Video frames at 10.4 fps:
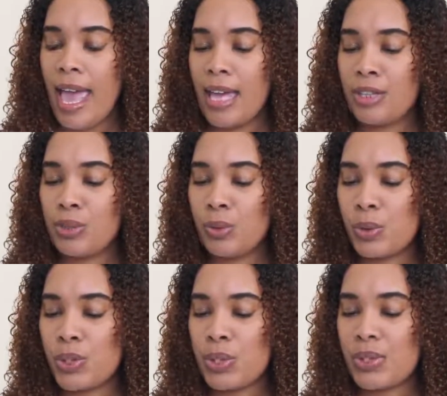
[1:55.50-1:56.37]
and it
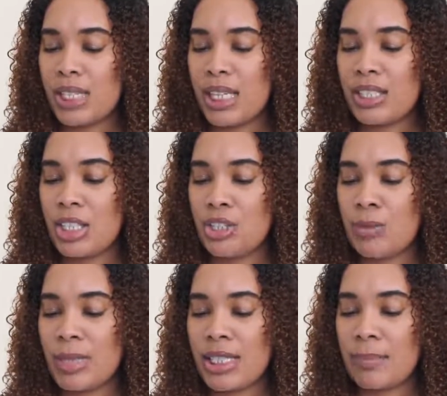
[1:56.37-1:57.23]
also says
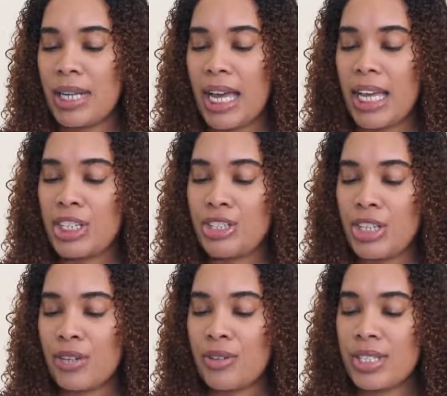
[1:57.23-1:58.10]
that you must apply a
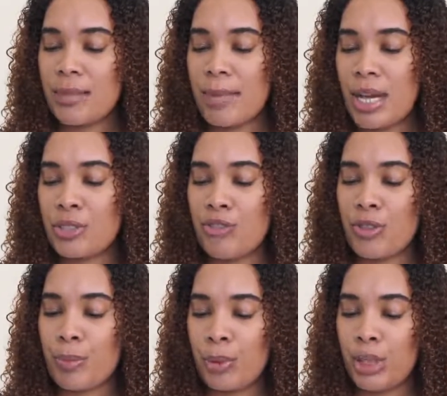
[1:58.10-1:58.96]
generous amount
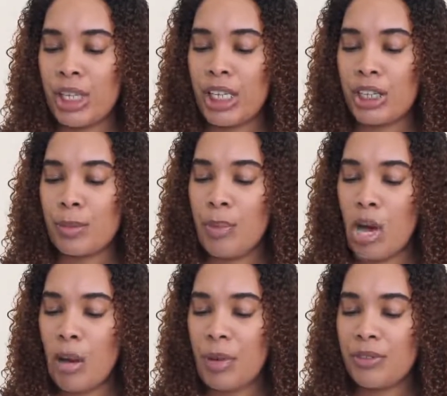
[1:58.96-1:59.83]
of the pudding in the
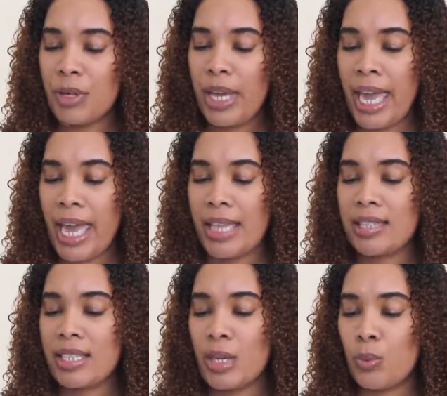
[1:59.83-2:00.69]
palm of your
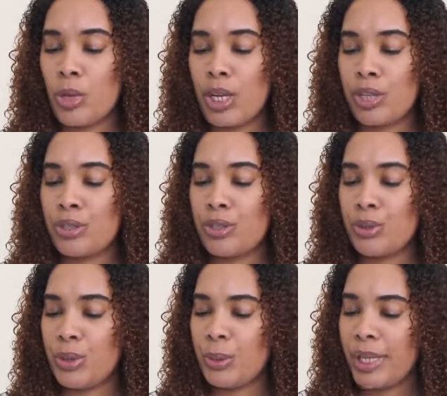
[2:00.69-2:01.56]
hands and work it
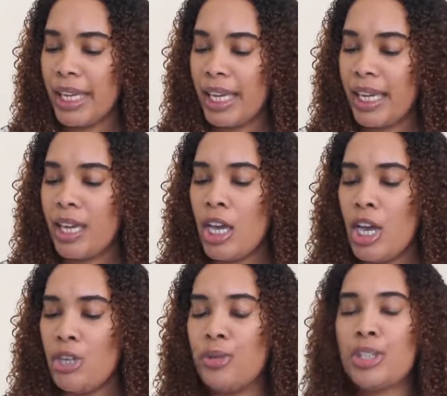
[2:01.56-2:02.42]
through your hair.
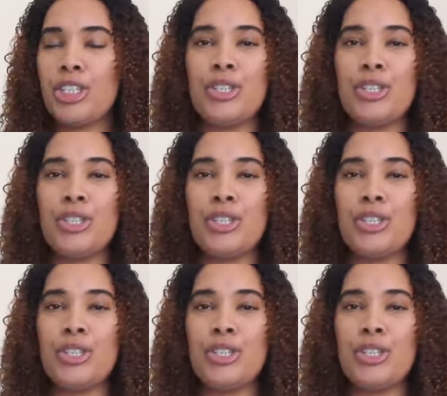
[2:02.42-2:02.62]
You can